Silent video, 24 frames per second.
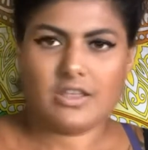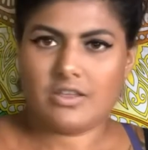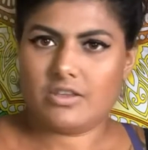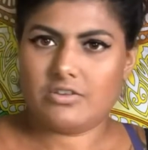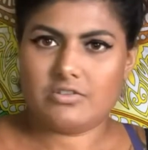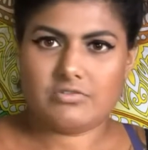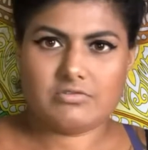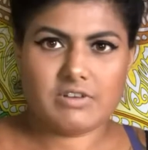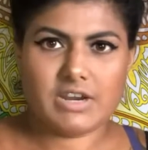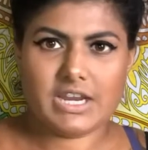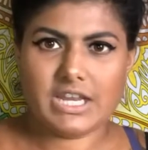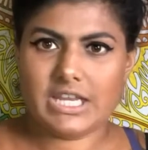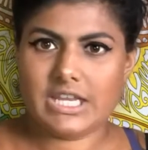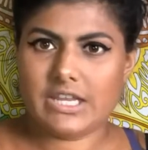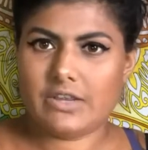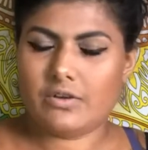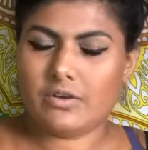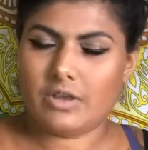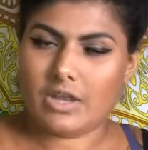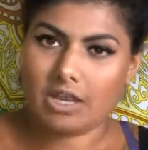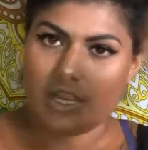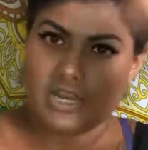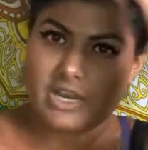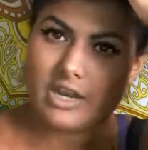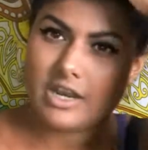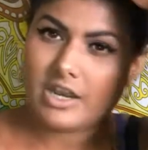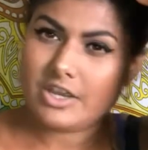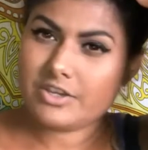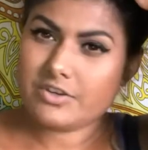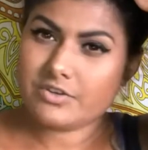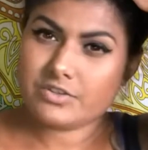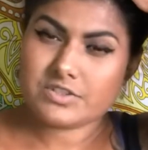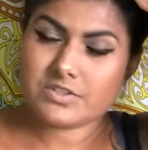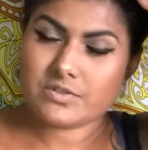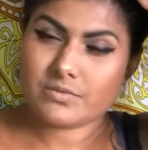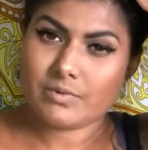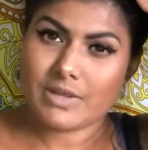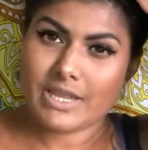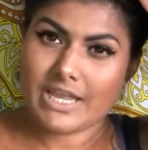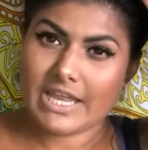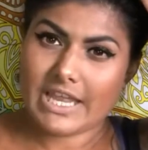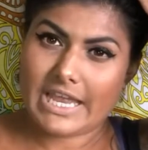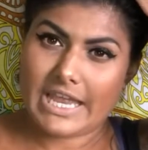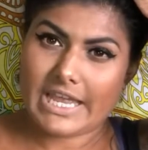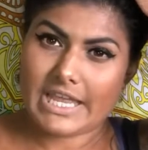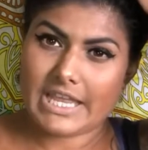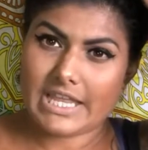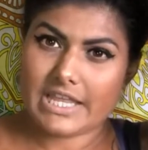Great. I used to wear
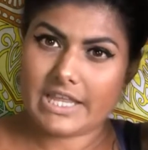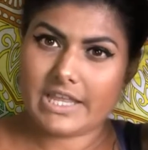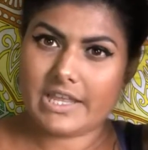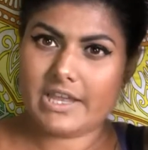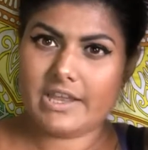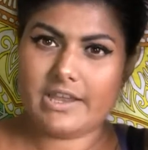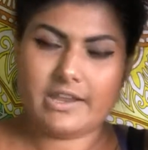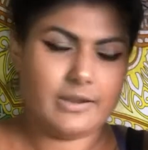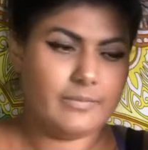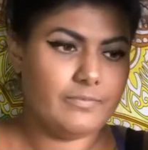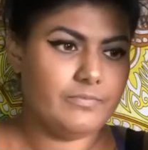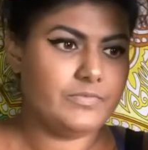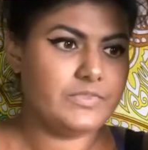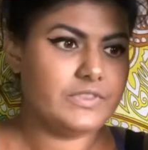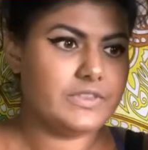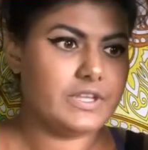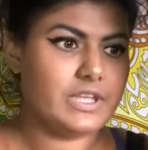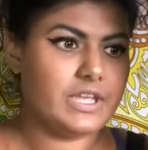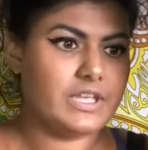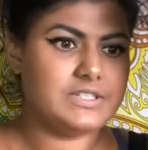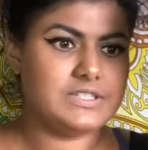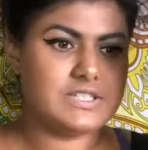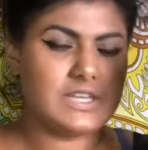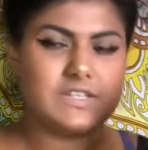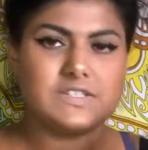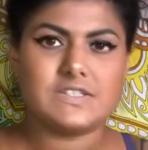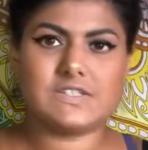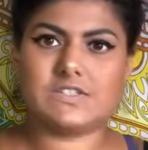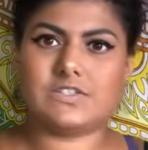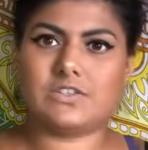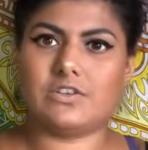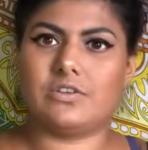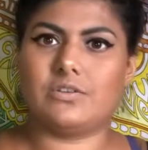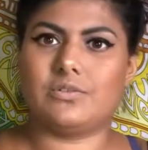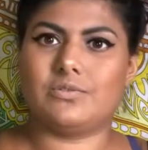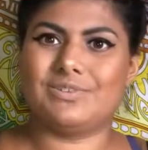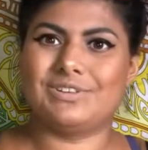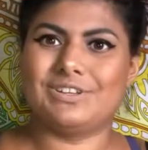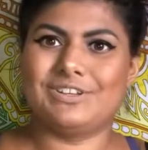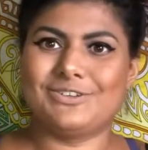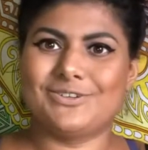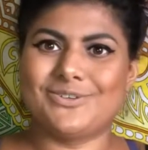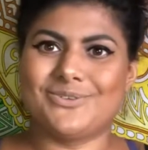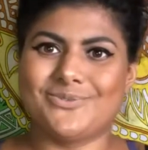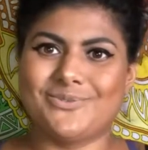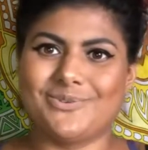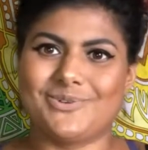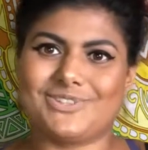a dust suit
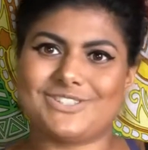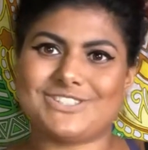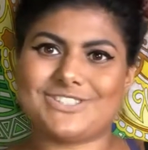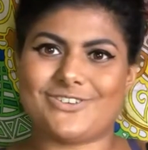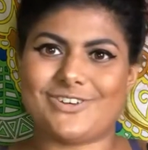also.